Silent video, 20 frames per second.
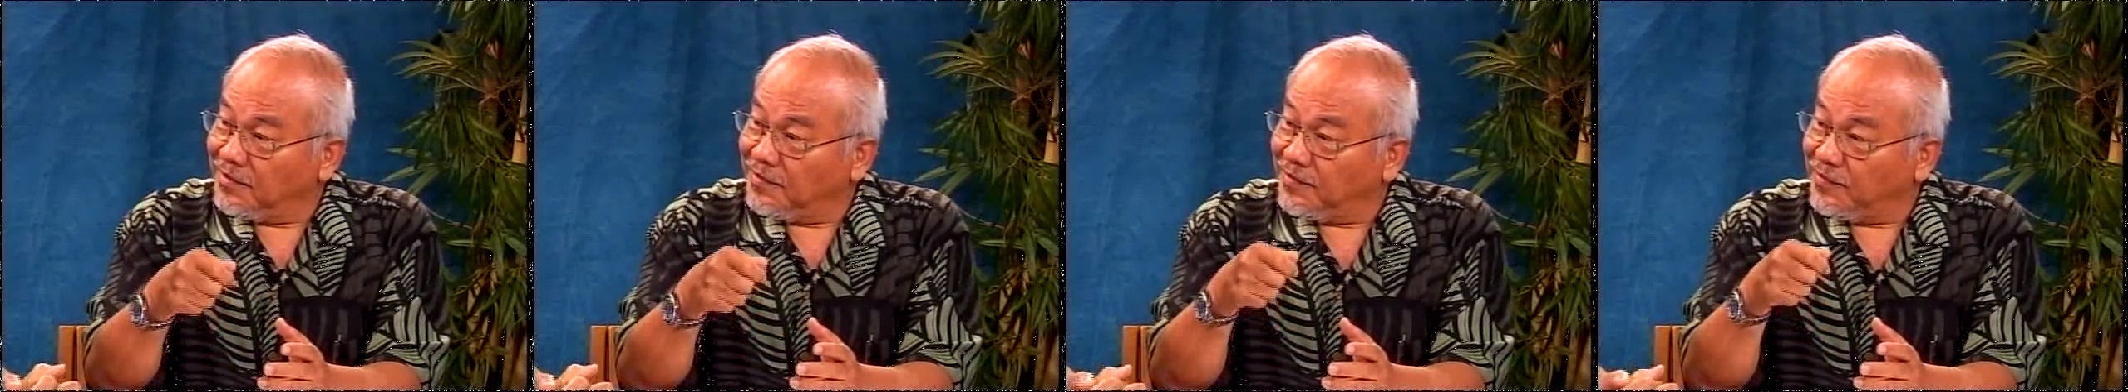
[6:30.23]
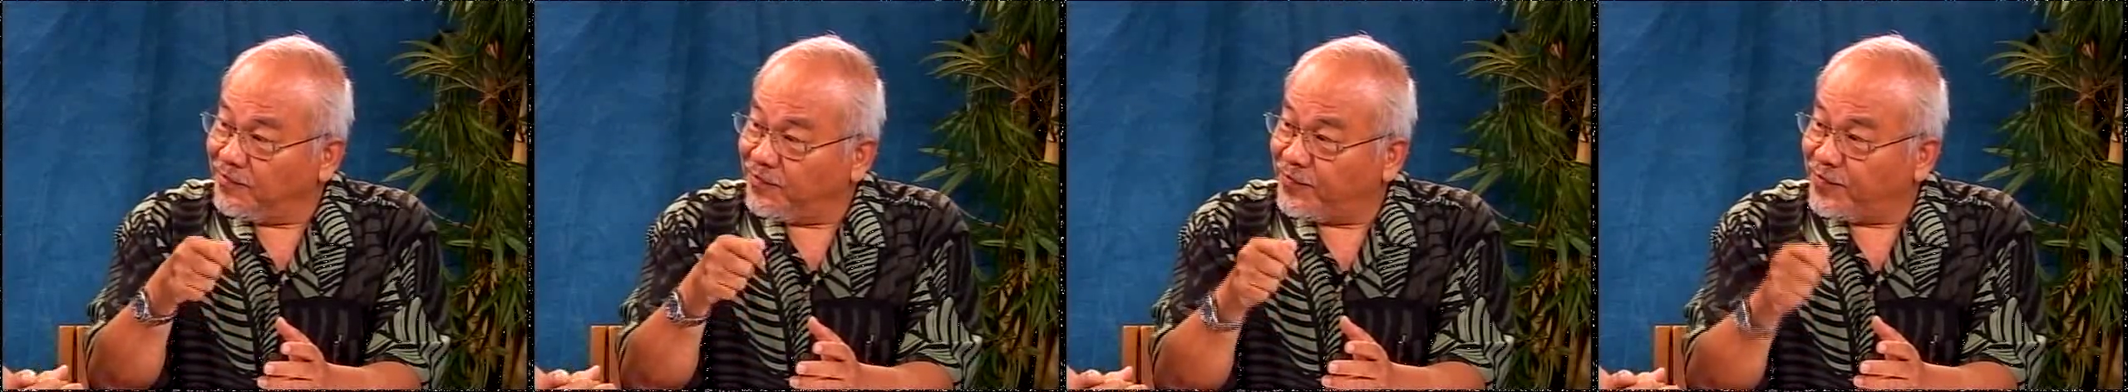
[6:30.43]

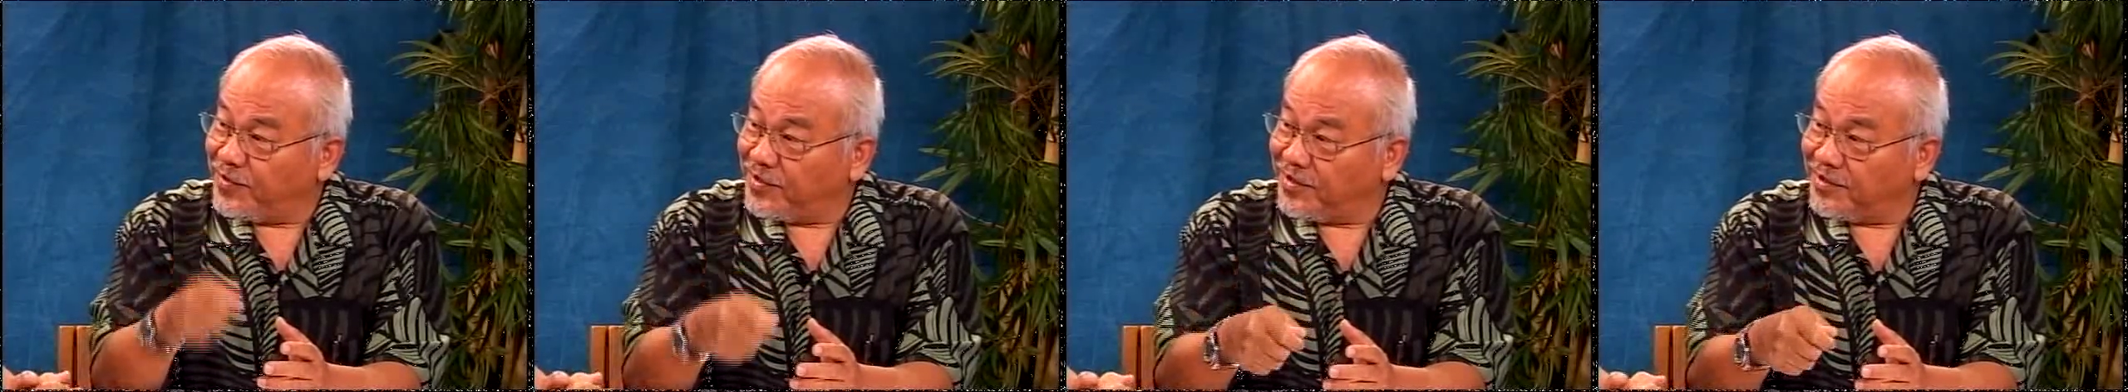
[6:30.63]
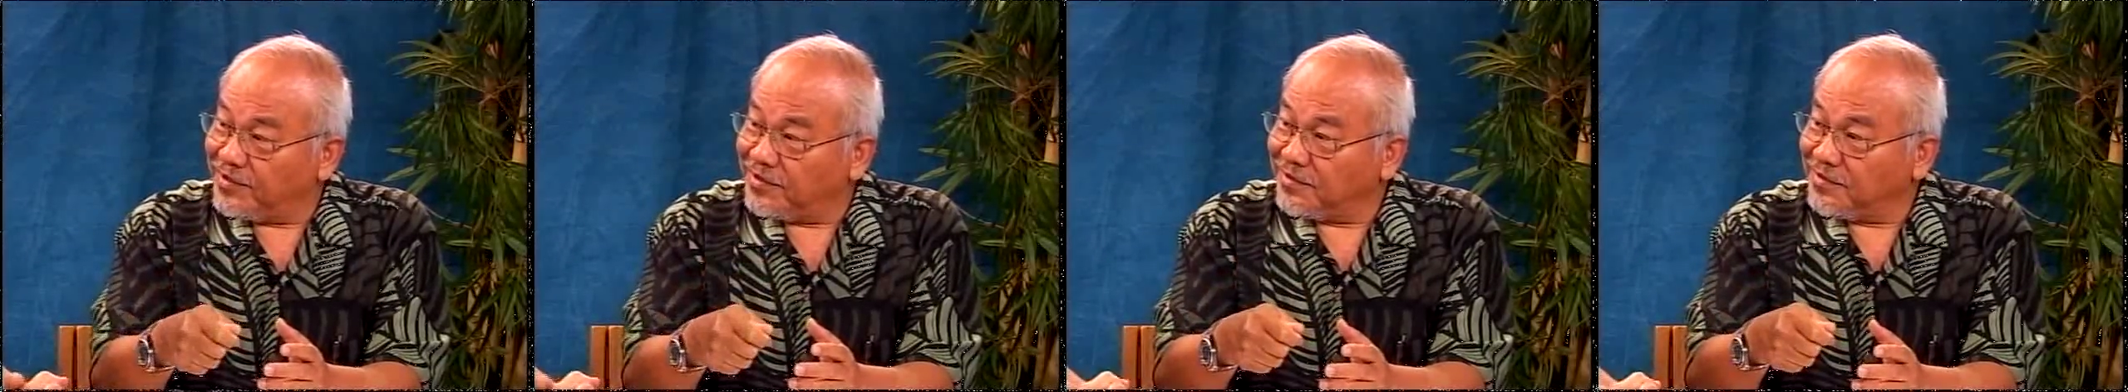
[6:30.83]

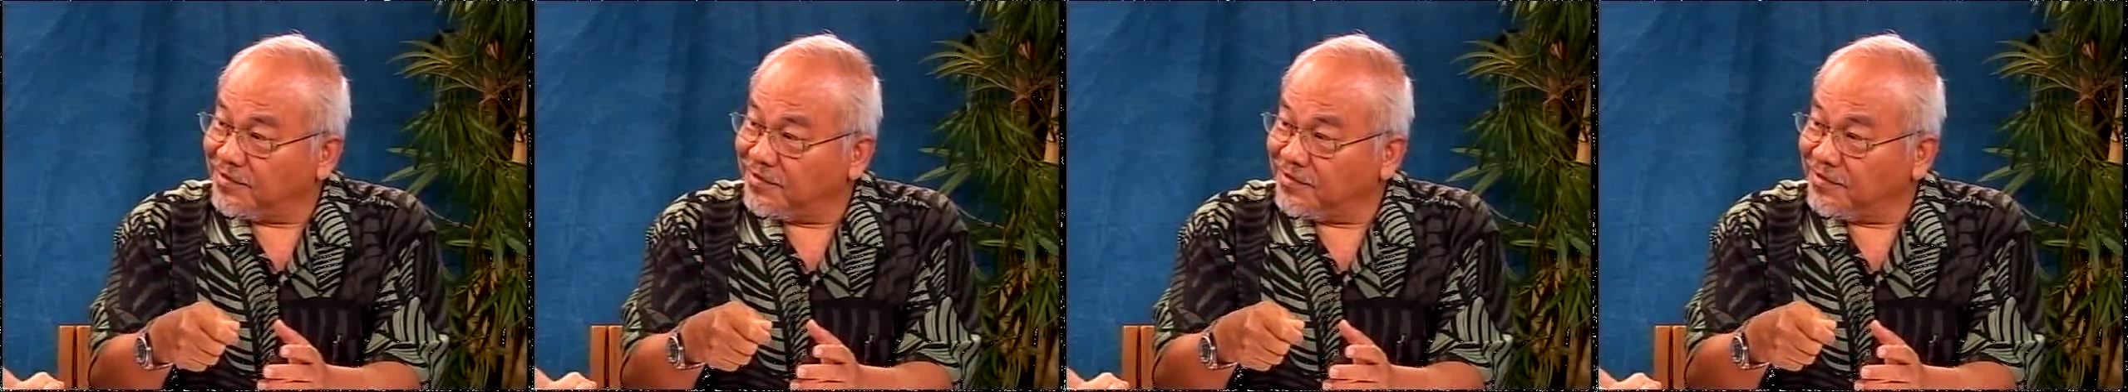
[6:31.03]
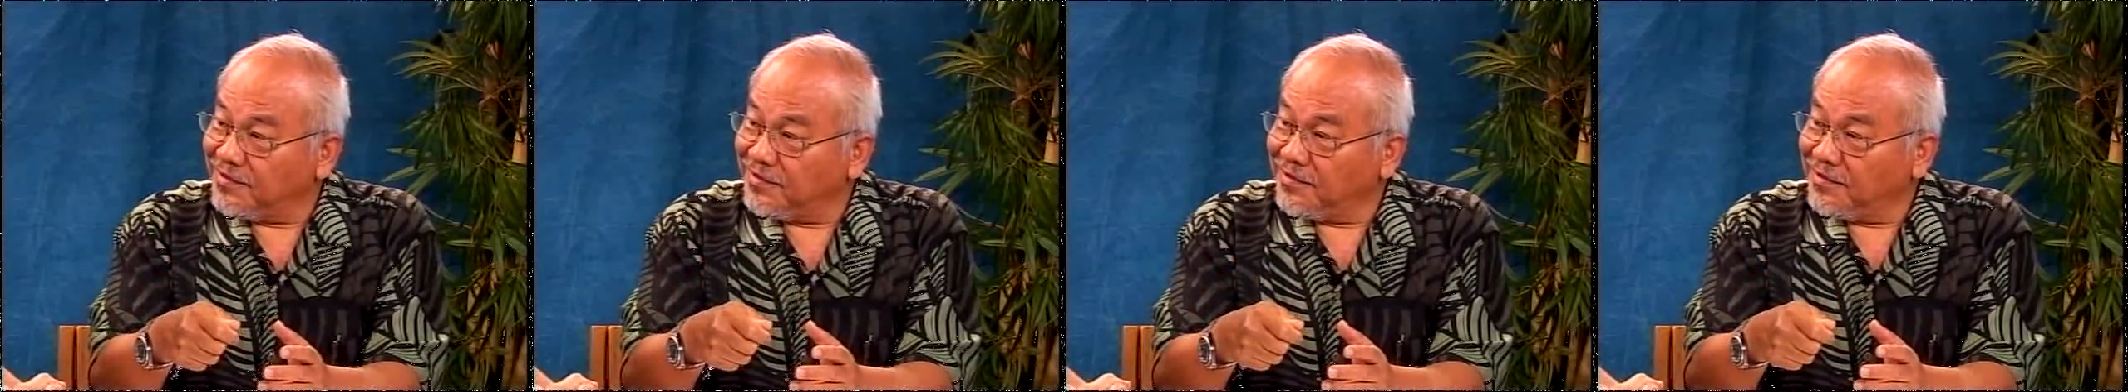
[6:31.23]
filling,
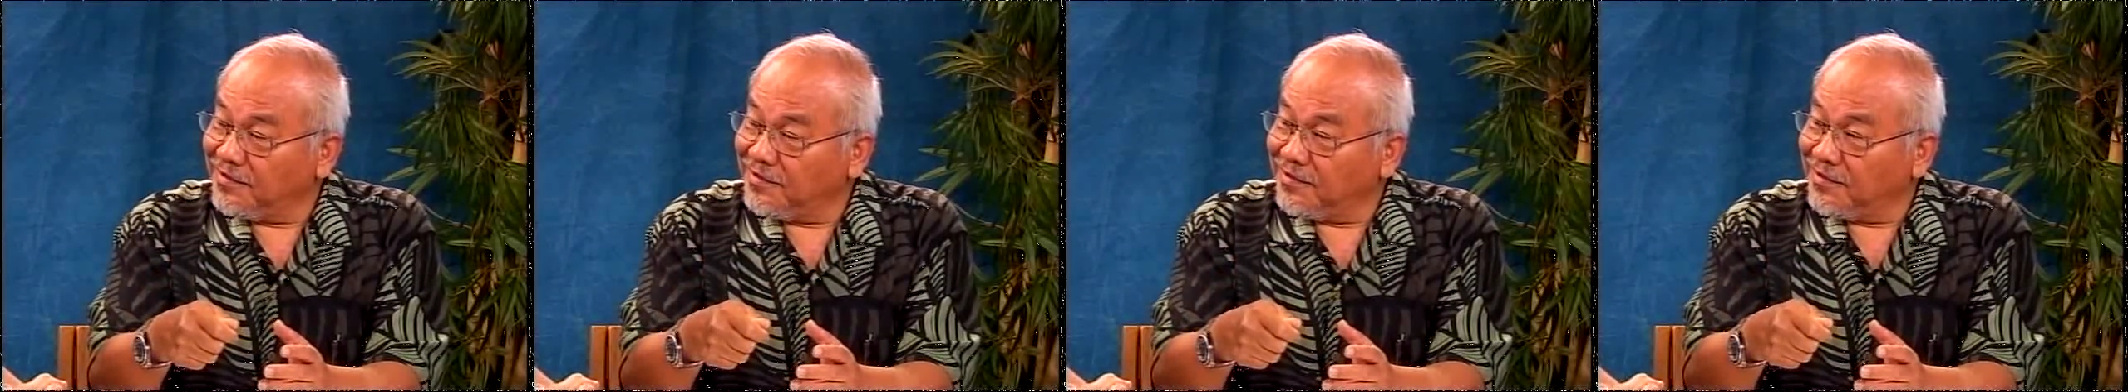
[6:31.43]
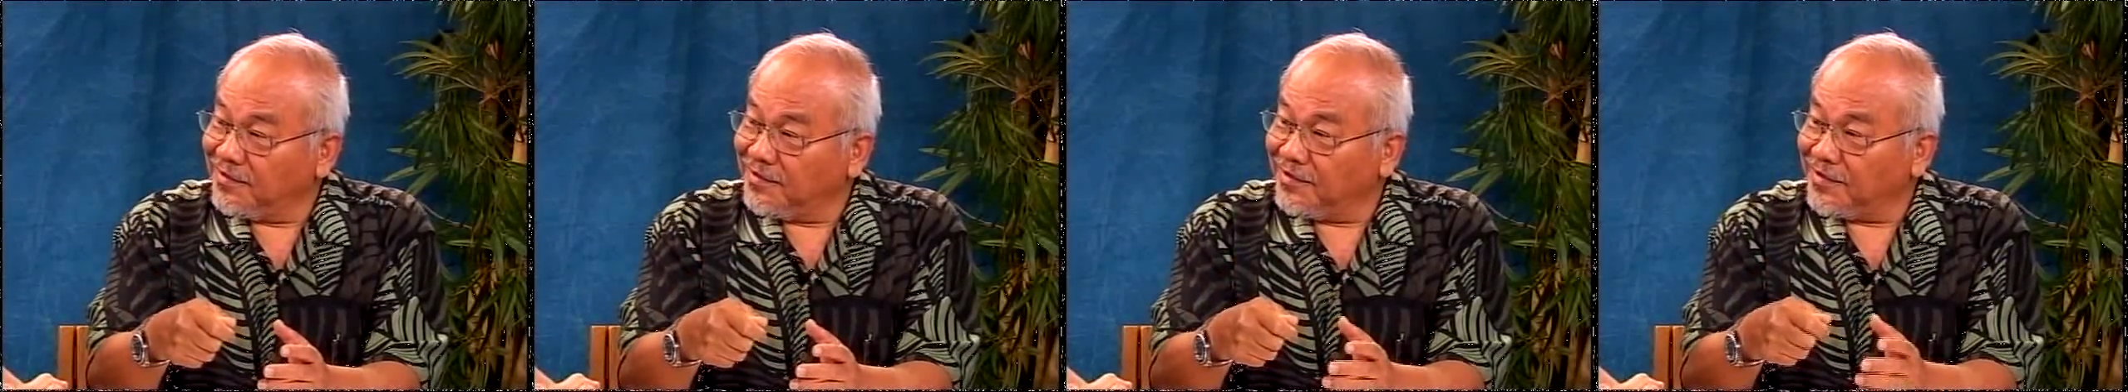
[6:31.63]

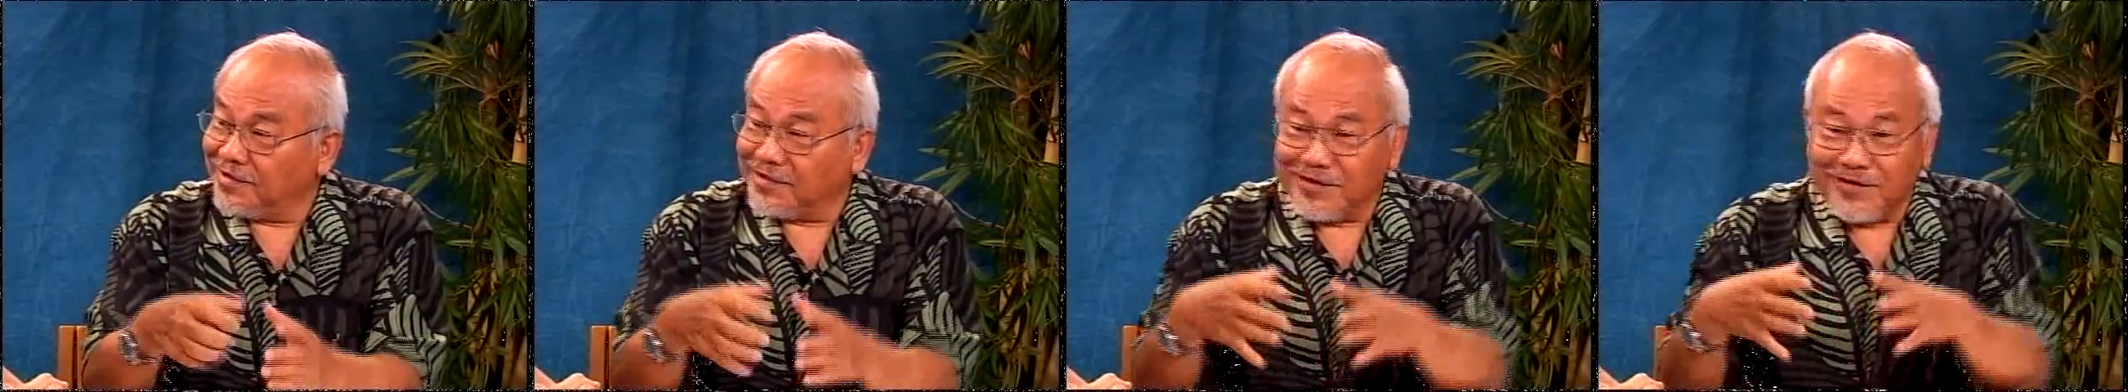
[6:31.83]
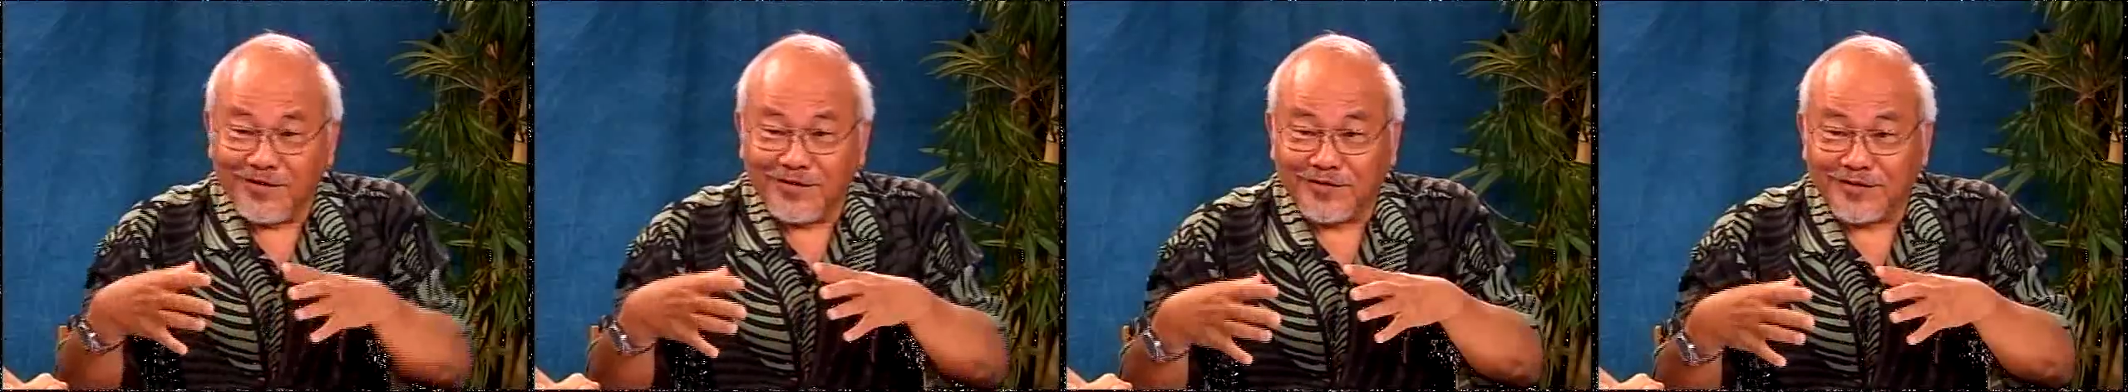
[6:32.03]

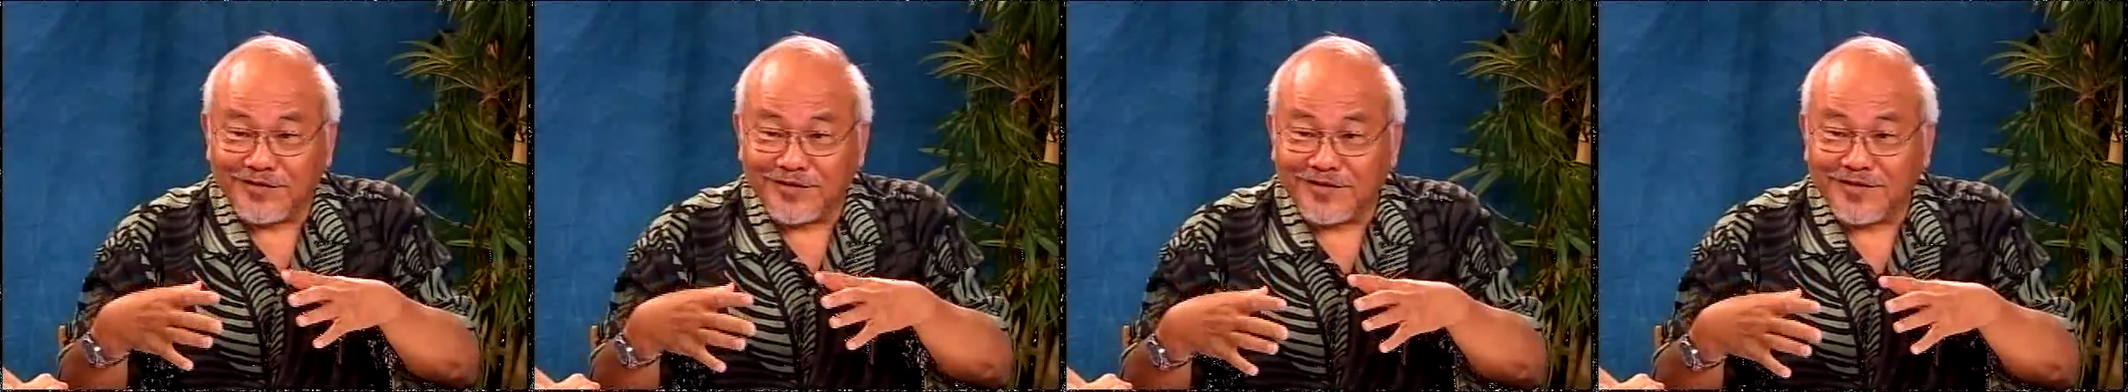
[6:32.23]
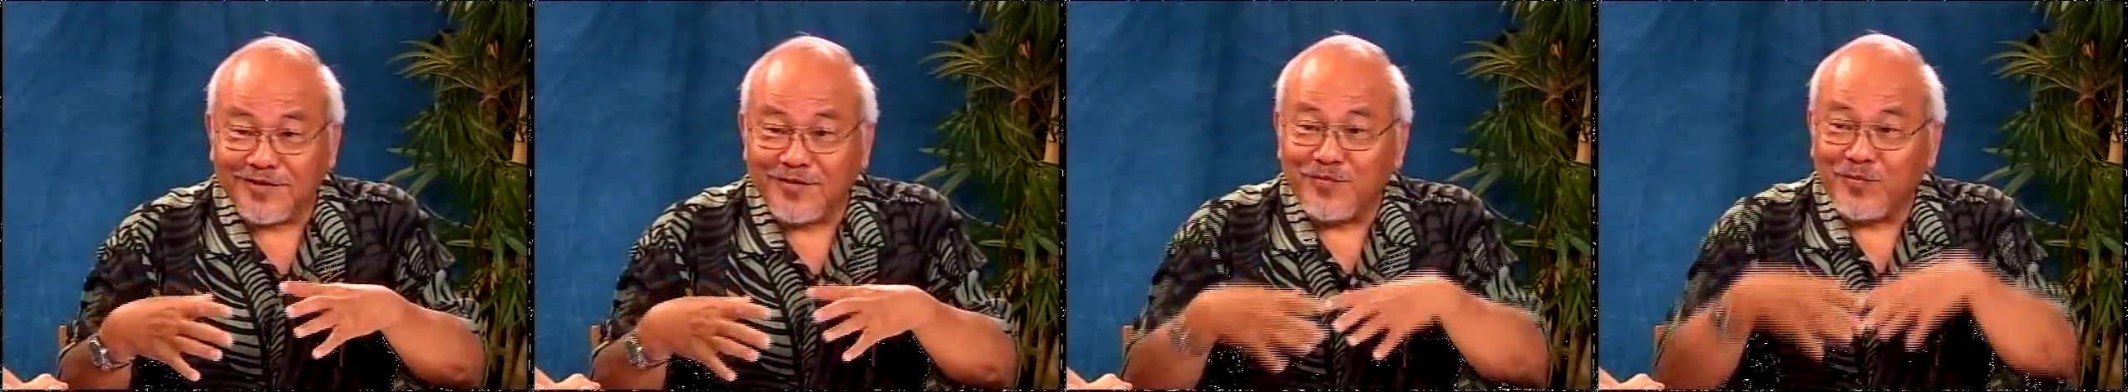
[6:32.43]
it
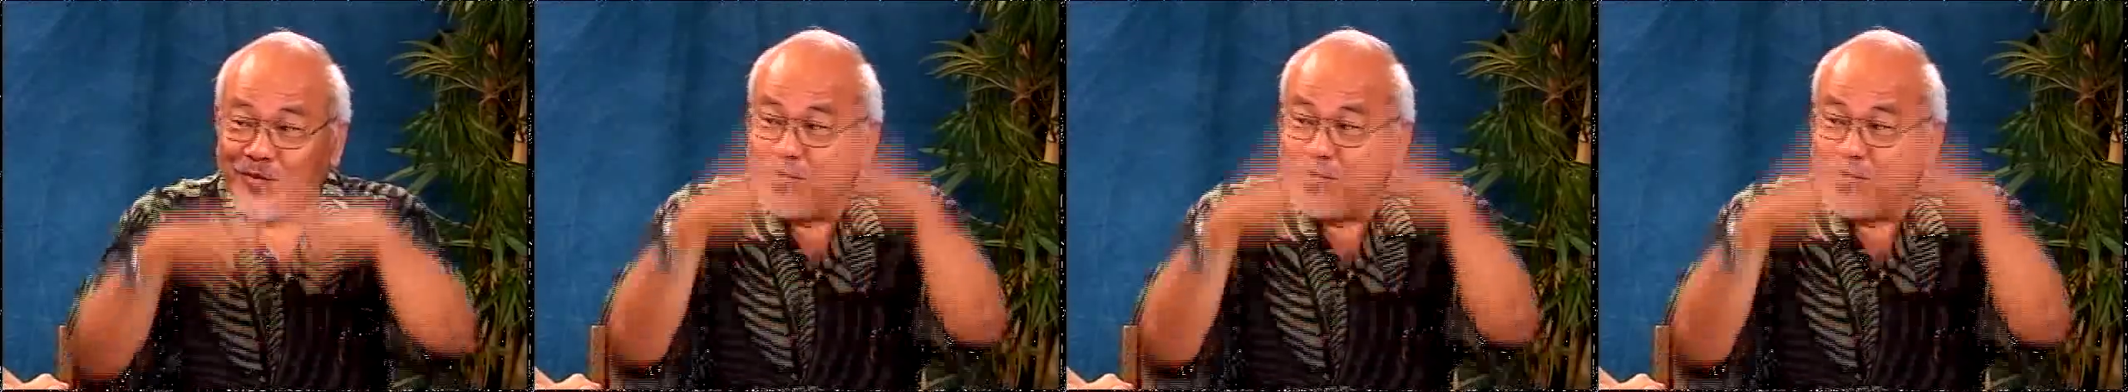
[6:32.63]
goes